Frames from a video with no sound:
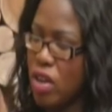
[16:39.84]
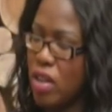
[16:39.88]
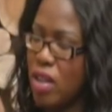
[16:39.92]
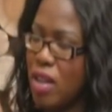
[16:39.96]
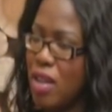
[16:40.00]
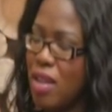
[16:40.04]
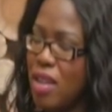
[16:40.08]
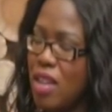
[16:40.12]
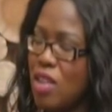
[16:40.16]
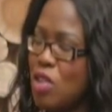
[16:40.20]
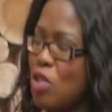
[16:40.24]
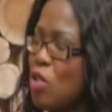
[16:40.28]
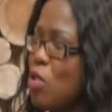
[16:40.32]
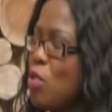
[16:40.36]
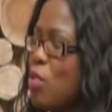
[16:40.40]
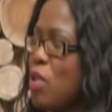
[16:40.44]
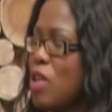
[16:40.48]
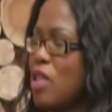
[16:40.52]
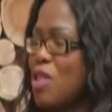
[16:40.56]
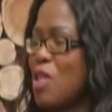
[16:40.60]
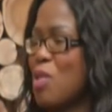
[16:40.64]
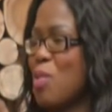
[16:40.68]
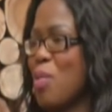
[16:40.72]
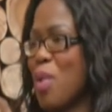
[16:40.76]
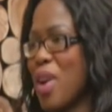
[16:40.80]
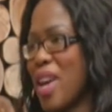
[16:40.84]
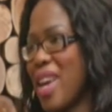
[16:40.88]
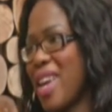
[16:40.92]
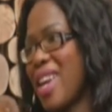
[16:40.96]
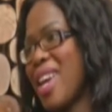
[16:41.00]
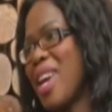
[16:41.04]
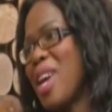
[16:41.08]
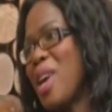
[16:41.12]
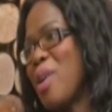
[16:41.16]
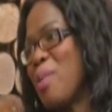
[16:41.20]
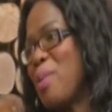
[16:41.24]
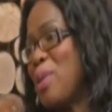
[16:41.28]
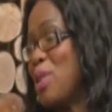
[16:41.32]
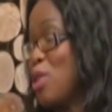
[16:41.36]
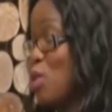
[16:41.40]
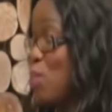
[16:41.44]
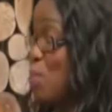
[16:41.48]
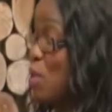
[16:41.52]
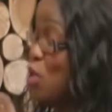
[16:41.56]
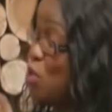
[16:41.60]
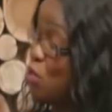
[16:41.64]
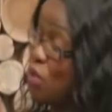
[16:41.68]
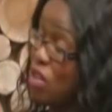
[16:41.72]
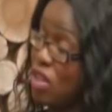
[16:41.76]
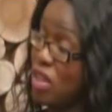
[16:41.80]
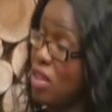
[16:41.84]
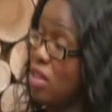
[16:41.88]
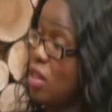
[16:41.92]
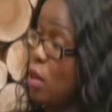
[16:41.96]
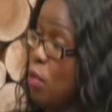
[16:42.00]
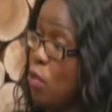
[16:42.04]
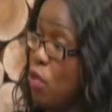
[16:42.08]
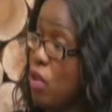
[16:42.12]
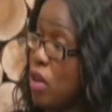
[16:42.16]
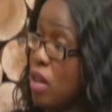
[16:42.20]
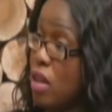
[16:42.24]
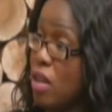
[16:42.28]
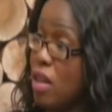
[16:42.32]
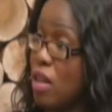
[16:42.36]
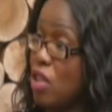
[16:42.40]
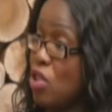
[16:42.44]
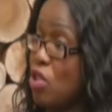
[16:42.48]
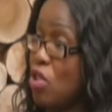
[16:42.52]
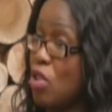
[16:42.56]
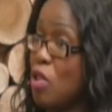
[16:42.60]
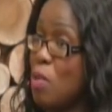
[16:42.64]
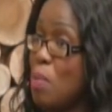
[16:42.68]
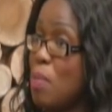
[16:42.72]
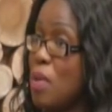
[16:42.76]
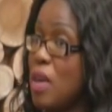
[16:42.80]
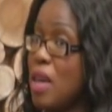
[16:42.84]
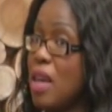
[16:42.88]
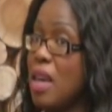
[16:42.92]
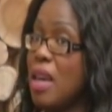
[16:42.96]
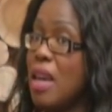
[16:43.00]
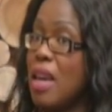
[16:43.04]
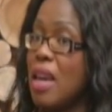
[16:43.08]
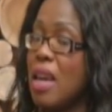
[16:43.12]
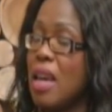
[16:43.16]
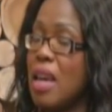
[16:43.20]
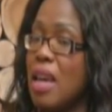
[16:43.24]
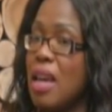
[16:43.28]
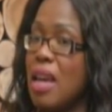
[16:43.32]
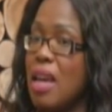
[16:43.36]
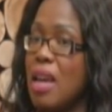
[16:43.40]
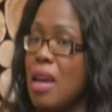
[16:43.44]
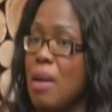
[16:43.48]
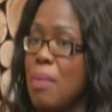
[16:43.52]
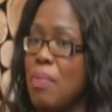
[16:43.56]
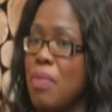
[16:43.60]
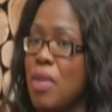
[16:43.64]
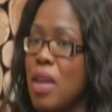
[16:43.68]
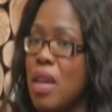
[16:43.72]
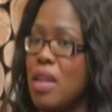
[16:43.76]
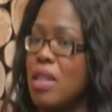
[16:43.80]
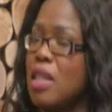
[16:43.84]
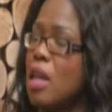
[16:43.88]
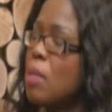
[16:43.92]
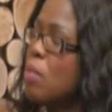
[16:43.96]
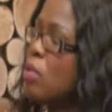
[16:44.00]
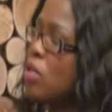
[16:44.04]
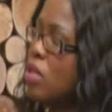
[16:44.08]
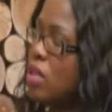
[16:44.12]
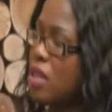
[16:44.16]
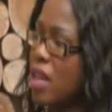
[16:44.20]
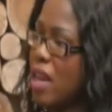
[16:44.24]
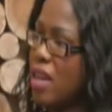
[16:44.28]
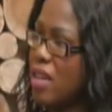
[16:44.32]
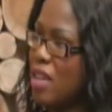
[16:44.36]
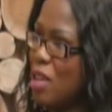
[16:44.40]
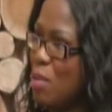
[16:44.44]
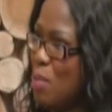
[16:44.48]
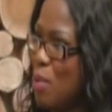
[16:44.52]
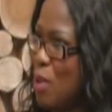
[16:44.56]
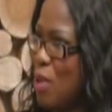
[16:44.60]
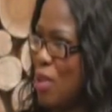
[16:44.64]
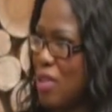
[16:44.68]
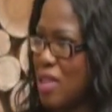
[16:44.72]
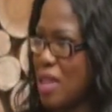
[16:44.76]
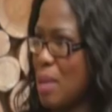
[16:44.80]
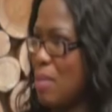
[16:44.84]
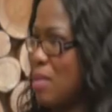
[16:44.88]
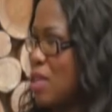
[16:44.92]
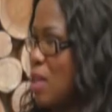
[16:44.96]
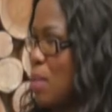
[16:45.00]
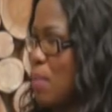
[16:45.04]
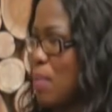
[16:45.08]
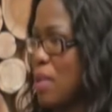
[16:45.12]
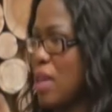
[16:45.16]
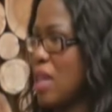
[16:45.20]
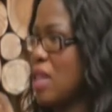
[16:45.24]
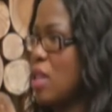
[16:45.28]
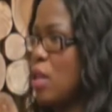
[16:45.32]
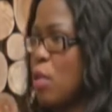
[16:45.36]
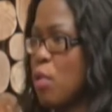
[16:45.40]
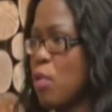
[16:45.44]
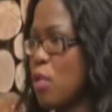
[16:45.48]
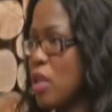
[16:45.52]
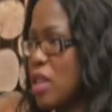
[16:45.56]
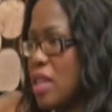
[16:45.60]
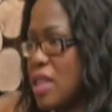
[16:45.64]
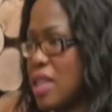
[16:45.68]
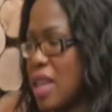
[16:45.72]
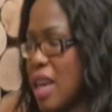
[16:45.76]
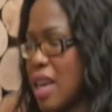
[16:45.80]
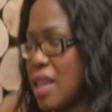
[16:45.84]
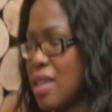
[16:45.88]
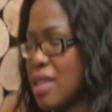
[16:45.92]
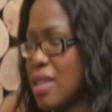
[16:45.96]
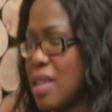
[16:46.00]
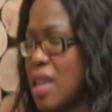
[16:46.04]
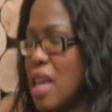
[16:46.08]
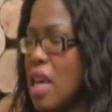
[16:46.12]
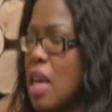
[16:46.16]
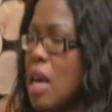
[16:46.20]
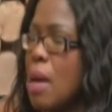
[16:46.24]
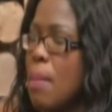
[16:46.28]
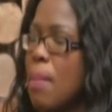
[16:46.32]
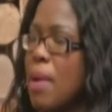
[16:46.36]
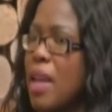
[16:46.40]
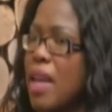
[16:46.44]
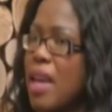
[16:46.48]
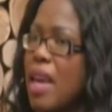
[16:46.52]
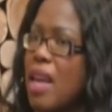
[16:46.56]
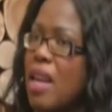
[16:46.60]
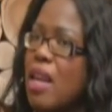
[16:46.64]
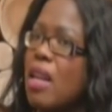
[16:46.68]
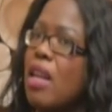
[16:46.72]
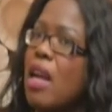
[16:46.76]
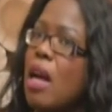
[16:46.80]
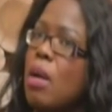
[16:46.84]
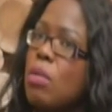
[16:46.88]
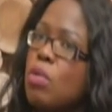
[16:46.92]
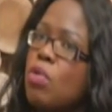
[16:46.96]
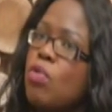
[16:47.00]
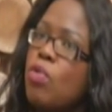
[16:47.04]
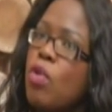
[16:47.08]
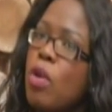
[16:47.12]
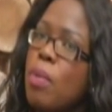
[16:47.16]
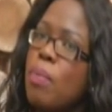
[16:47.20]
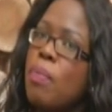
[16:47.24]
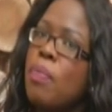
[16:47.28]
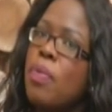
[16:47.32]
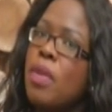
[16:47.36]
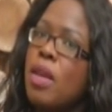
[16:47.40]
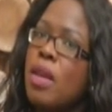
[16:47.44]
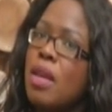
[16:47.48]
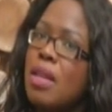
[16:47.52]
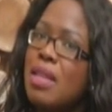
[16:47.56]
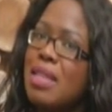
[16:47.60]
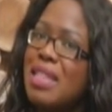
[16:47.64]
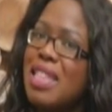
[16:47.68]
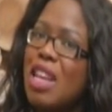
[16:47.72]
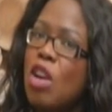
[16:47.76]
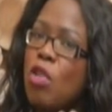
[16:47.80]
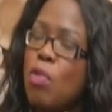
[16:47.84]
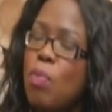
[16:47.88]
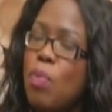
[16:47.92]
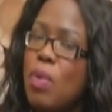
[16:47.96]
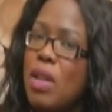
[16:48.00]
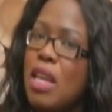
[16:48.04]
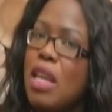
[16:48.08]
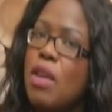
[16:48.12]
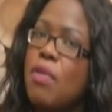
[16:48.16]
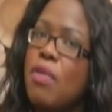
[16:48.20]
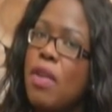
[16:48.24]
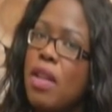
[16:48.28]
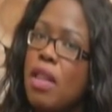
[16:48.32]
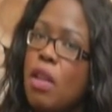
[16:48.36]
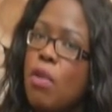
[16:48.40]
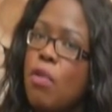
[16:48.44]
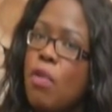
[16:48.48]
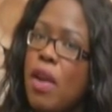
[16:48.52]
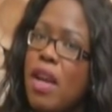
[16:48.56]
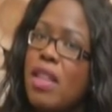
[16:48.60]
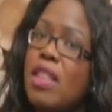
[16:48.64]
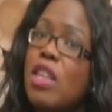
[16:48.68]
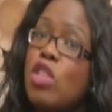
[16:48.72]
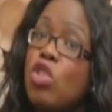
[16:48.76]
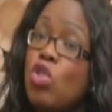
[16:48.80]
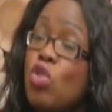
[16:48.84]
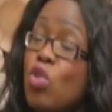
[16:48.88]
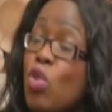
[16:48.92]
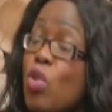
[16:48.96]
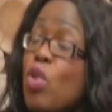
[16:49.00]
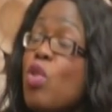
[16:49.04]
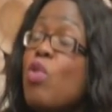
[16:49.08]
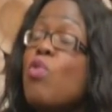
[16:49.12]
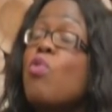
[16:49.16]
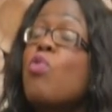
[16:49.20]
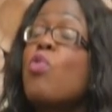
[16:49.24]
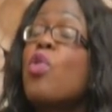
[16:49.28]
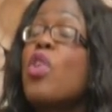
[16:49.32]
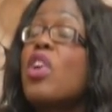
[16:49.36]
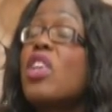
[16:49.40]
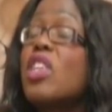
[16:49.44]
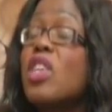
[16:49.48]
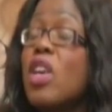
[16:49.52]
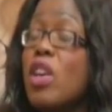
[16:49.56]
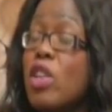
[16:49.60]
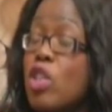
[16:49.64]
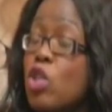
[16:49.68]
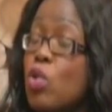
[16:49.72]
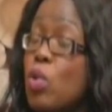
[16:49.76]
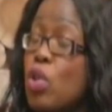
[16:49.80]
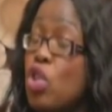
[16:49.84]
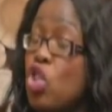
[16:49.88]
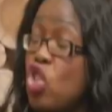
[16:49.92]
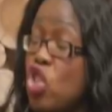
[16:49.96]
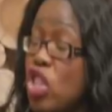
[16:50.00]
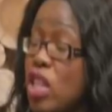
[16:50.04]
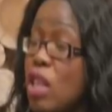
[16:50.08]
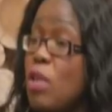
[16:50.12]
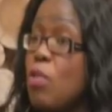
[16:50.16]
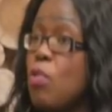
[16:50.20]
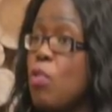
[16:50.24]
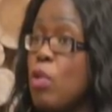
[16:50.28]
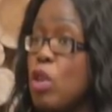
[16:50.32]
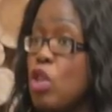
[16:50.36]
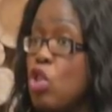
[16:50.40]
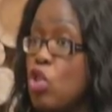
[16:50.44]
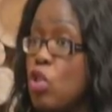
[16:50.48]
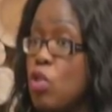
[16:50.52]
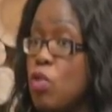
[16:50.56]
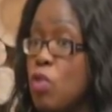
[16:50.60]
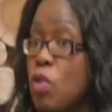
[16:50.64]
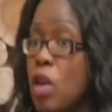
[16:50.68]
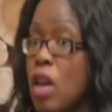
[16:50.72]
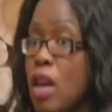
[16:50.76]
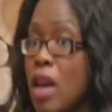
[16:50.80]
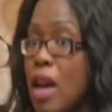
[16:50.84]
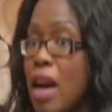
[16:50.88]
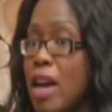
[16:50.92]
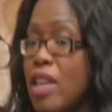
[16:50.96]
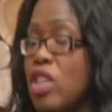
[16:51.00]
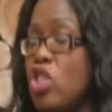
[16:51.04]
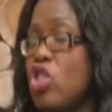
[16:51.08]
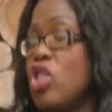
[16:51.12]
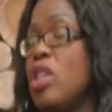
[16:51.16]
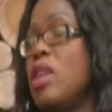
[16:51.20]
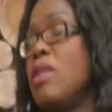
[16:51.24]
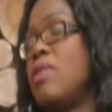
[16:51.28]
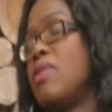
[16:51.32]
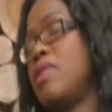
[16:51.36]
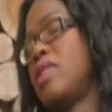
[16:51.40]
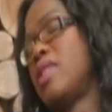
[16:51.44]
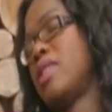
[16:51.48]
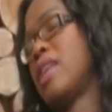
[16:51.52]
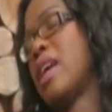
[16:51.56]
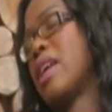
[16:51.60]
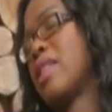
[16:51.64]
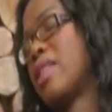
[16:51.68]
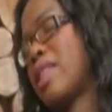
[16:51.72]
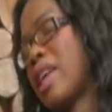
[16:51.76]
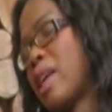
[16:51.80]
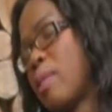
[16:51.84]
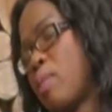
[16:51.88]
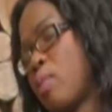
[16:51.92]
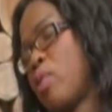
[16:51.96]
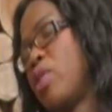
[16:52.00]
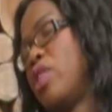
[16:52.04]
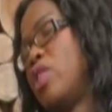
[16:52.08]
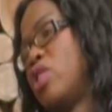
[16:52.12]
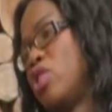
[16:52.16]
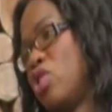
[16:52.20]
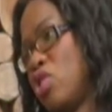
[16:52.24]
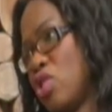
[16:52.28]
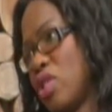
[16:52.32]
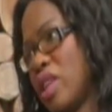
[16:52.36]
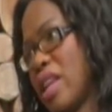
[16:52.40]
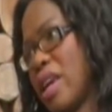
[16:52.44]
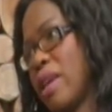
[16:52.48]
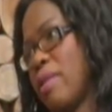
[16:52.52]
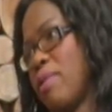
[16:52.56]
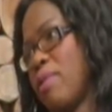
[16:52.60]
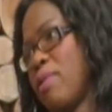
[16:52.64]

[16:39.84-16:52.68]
then there's no reason why we should be treated differently. There shouldn't be a double standard because I'm simply a different sex. But again, it comes from self-belief and the fact that you've worked hard to achieve what you've achieved at that point in your life.